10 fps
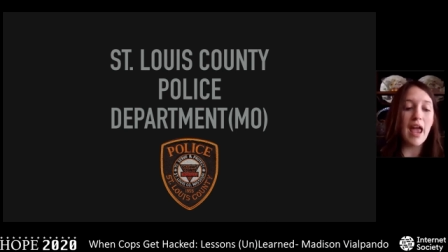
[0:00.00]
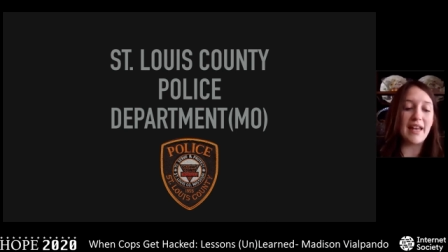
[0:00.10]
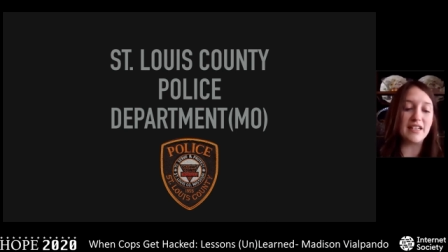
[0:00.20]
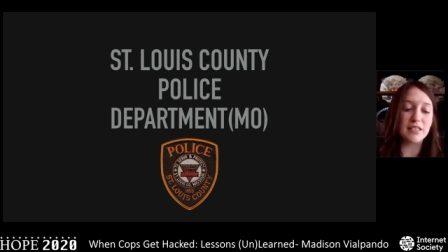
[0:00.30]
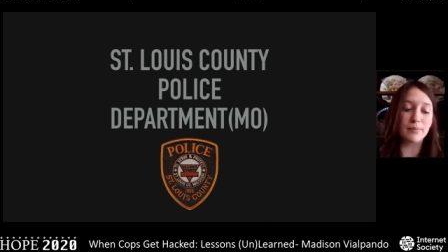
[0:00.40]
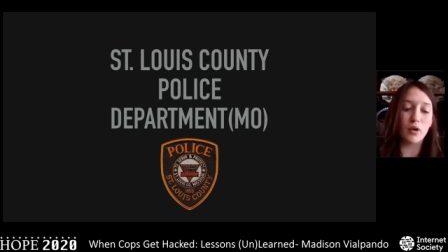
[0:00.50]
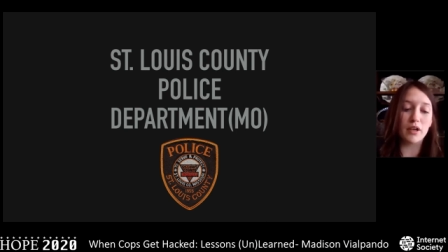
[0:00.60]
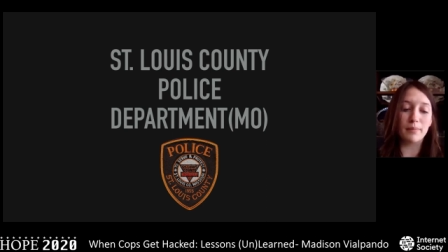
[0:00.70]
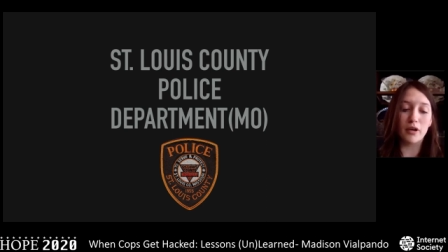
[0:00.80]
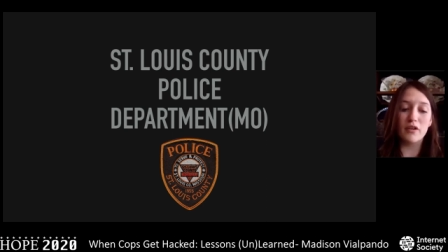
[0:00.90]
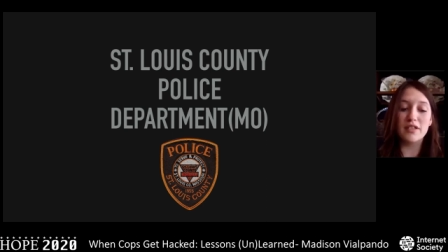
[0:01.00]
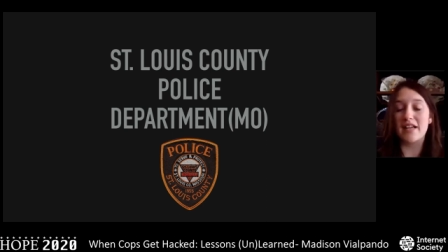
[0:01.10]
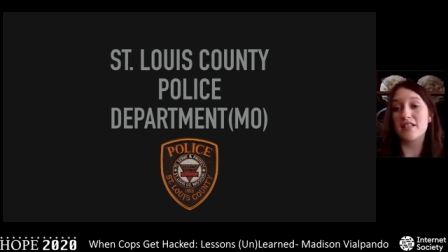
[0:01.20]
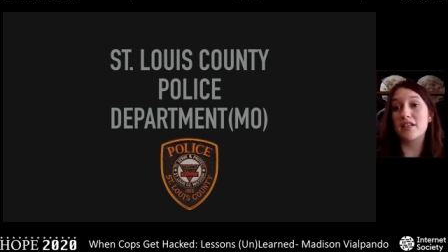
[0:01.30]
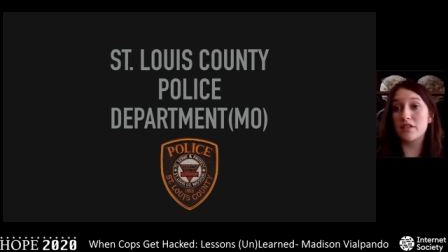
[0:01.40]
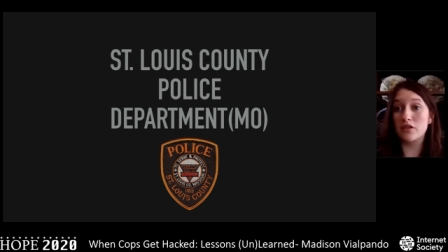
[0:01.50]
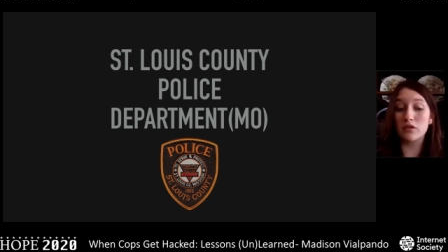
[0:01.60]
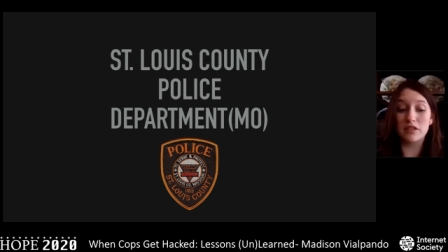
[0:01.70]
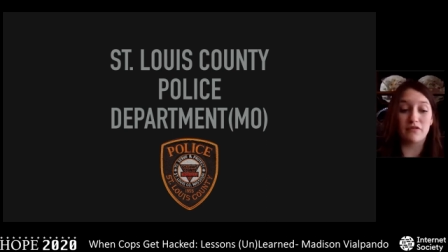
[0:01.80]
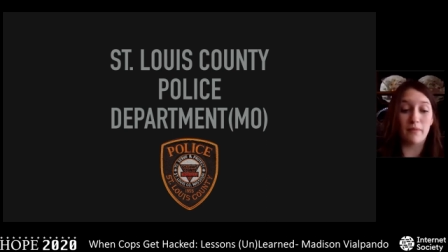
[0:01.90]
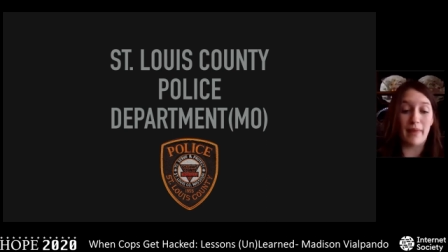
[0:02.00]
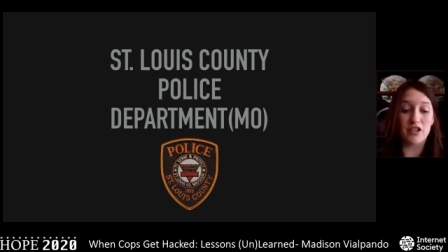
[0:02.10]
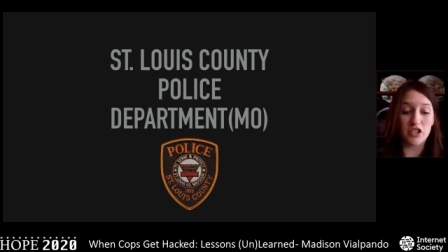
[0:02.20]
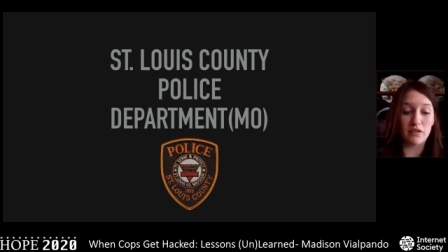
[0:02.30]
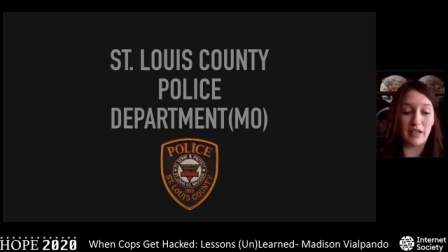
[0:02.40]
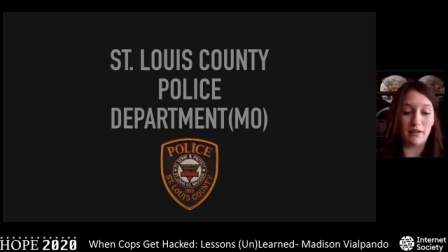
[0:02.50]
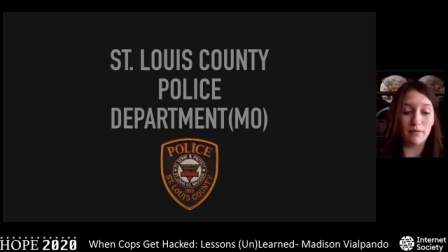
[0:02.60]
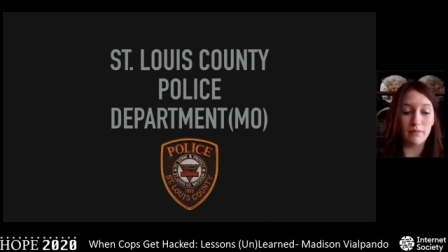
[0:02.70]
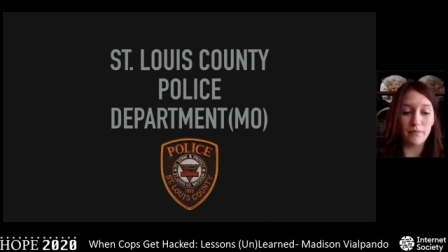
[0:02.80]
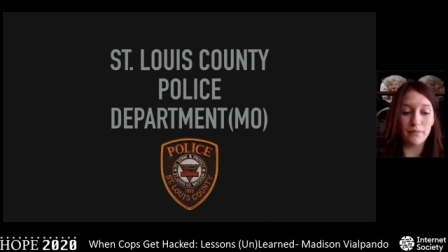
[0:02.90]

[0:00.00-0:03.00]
and in support of the protests that resulted from that shooting.